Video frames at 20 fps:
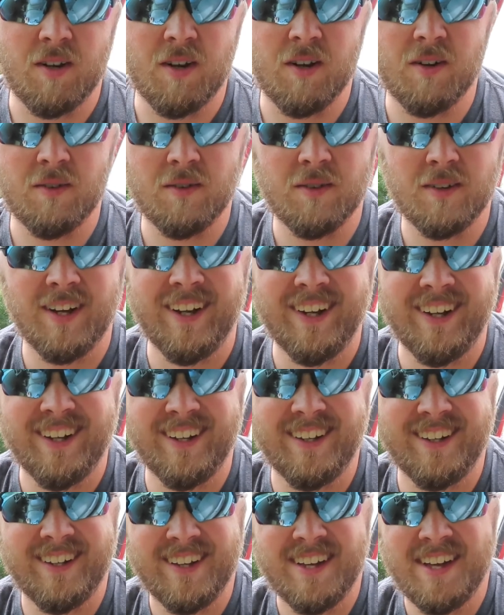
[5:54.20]
know,
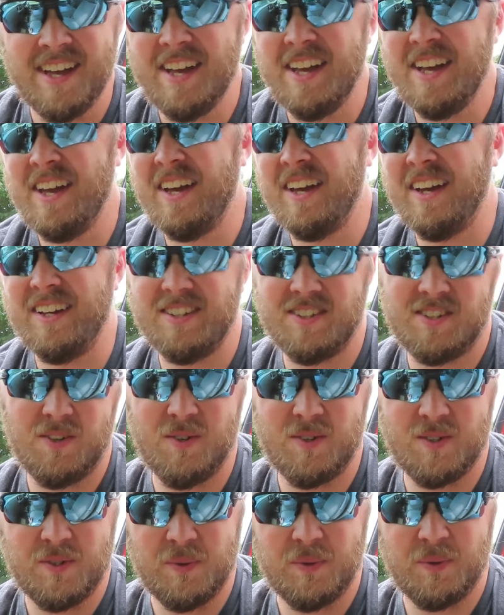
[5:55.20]
and so
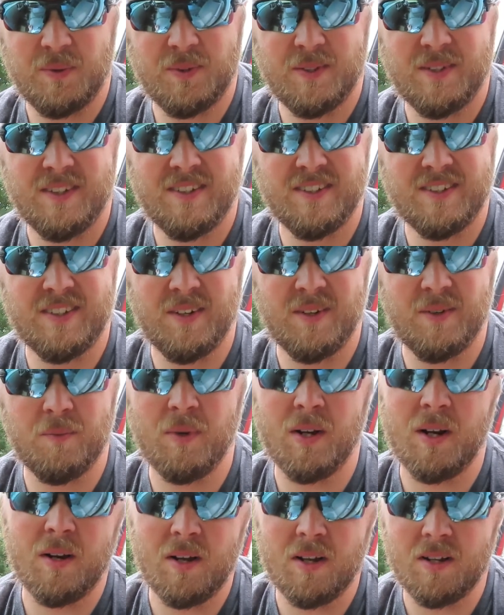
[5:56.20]
is tools.
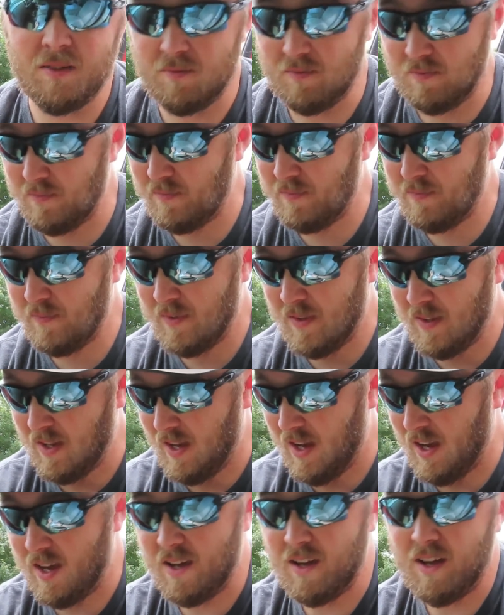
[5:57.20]
But
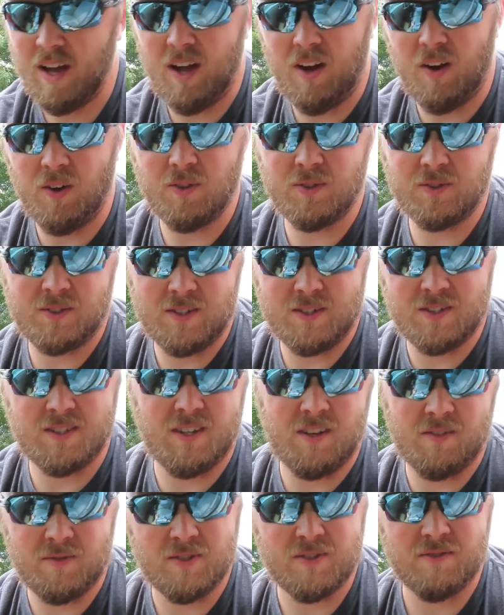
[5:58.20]
Ulsa
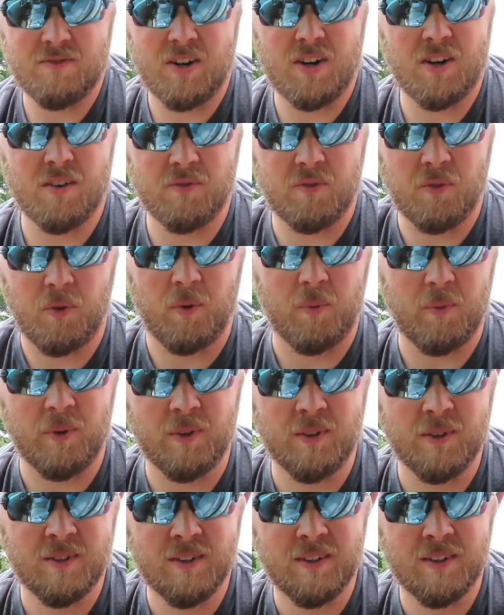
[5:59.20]
stuff is very affordable.